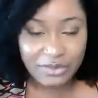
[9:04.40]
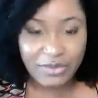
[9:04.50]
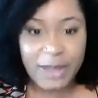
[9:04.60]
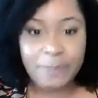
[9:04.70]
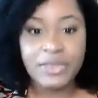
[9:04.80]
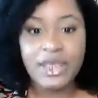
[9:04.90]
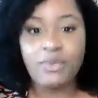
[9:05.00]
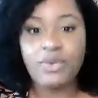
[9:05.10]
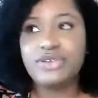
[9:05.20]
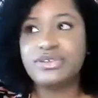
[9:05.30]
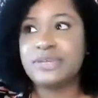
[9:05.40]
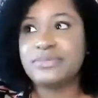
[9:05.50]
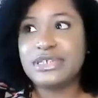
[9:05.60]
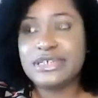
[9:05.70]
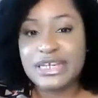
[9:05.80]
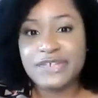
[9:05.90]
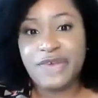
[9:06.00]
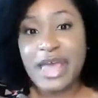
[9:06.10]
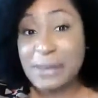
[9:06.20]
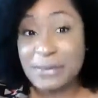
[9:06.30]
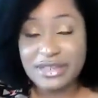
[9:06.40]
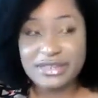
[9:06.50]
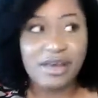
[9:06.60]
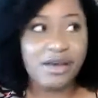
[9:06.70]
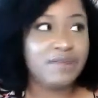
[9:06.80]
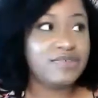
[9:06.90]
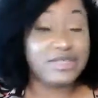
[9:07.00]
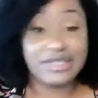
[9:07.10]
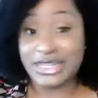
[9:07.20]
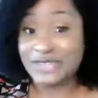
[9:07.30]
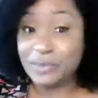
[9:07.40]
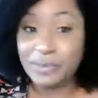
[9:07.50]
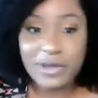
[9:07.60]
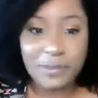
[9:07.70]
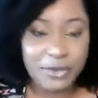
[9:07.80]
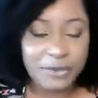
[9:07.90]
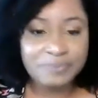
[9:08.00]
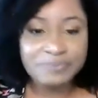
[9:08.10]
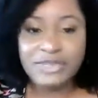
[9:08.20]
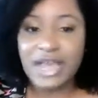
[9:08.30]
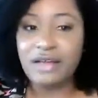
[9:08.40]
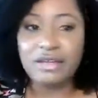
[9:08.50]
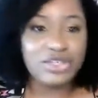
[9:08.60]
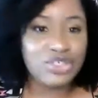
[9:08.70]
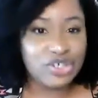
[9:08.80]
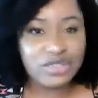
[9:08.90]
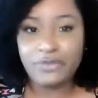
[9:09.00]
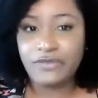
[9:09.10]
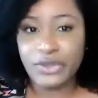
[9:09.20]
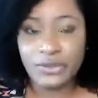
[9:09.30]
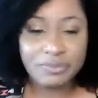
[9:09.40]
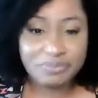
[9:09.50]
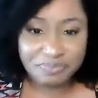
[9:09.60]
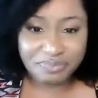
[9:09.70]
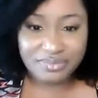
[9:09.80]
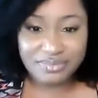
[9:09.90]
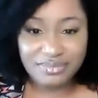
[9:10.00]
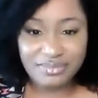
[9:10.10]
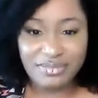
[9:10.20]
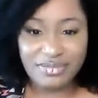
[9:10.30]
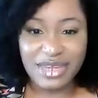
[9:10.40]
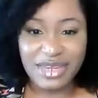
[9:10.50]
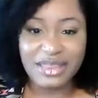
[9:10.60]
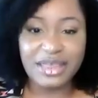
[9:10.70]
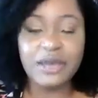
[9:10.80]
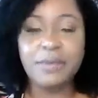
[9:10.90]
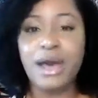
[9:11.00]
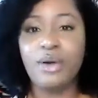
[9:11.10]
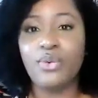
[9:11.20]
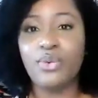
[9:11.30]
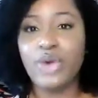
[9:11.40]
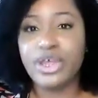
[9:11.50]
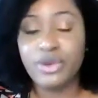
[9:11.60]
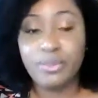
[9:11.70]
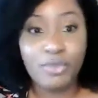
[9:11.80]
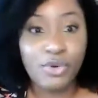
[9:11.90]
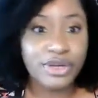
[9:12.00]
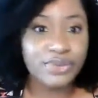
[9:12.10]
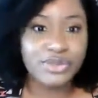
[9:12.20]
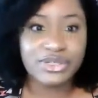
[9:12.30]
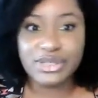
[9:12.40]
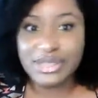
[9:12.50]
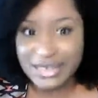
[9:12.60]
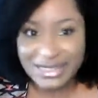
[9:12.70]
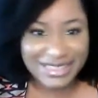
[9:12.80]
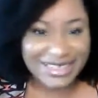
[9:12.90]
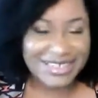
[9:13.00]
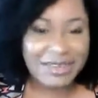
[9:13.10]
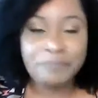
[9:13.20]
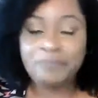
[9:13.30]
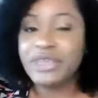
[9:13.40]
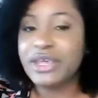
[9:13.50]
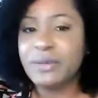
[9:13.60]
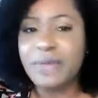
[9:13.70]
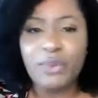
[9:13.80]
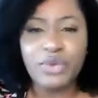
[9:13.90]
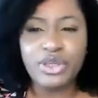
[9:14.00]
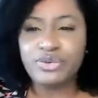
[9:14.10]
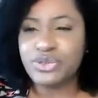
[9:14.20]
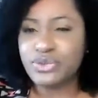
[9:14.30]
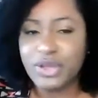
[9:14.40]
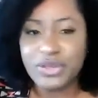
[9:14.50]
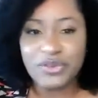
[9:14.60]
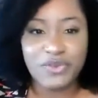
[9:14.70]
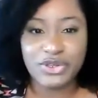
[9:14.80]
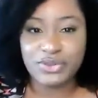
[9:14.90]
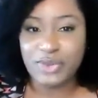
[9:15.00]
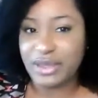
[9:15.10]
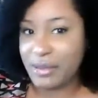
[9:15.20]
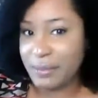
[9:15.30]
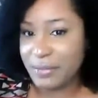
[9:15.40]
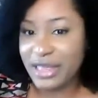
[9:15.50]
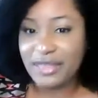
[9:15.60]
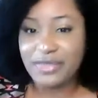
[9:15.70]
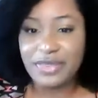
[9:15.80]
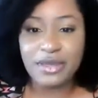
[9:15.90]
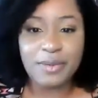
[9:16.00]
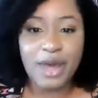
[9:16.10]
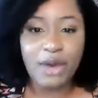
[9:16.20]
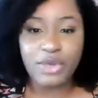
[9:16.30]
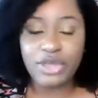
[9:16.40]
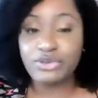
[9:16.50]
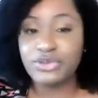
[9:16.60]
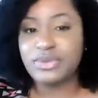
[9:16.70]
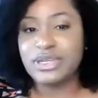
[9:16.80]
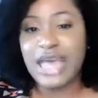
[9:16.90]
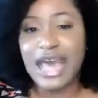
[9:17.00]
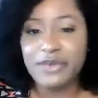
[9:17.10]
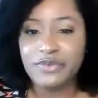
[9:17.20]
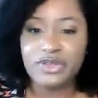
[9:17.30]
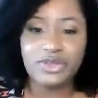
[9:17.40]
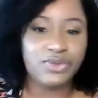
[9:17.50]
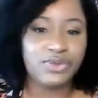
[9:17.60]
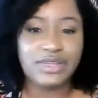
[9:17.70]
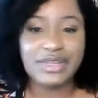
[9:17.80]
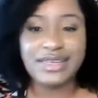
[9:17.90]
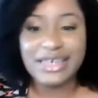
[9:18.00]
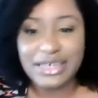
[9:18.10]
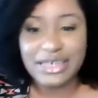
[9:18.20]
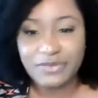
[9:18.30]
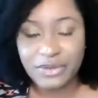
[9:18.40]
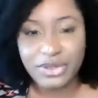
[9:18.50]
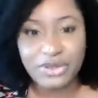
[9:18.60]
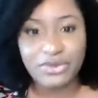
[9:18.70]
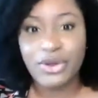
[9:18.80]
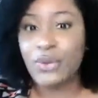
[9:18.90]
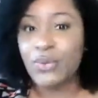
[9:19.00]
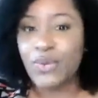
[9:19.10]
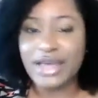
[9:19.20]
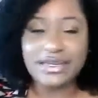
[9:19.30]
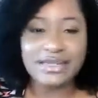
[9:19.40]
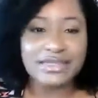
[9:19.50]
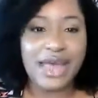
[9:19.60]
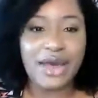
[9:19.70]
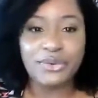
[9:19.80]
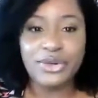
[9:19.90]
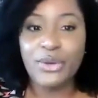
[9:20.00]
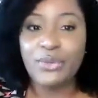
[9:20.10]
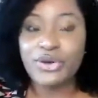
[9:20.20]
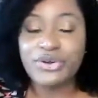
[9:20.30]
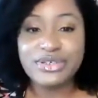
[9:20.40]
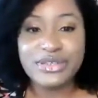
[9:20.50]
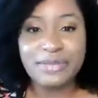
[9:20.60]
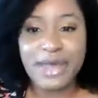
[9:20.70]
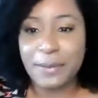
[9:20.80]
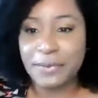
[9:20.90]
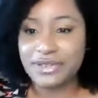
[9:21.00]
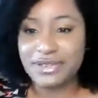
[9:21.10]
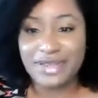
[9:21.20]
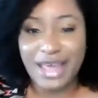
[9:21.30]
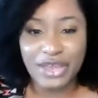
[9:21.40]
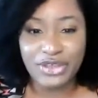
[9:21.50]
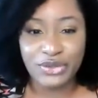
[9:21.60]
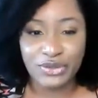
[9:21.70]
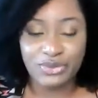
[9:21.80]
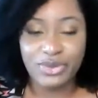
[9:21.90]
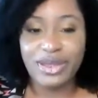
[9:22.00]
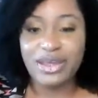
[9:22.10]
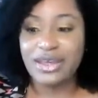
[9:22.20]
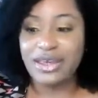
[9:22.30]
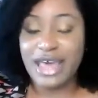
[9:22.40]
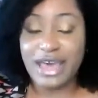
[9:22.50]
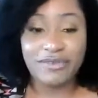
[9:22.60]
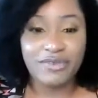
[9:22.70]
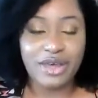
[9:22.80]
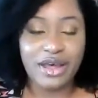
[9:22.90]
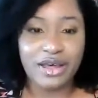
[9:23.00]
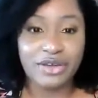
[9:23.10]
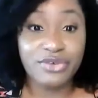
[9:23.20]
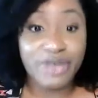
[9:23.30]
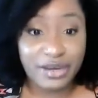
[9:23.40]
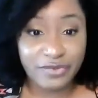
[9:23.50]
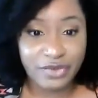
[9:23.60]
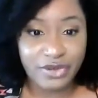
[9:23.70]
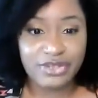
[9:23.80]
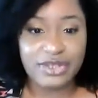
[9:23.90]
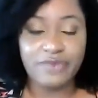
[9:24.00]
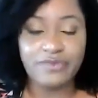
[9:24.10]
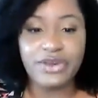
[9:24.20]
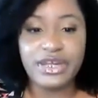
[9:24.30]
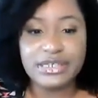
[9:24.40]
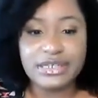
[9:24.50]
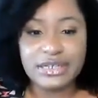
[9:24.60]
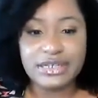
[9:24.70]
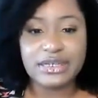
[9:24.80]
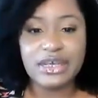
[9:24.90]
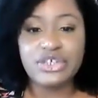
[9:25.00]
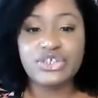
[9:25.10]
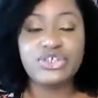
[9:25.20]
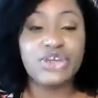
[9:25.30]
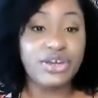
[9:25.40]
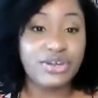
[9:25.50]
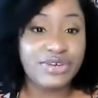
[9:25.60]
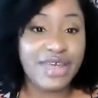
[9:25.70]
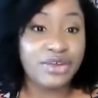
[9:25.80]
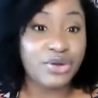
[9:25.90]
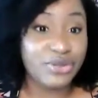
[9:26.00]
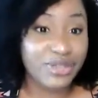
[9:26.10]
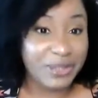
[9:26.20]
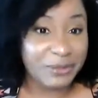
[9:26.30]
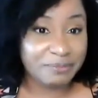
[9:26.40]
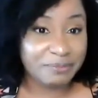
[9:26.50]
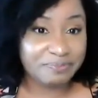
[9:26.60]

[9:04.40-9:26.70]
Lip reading: right? What are some successful habits of successful people? I'll list just a few. Think about what your morning routine is. Think about what you do when you first wake up. Think about what you do in the afternoon, in the evening, when you're winding down. What are some habits that you have created for yourself? For instance, start your day early.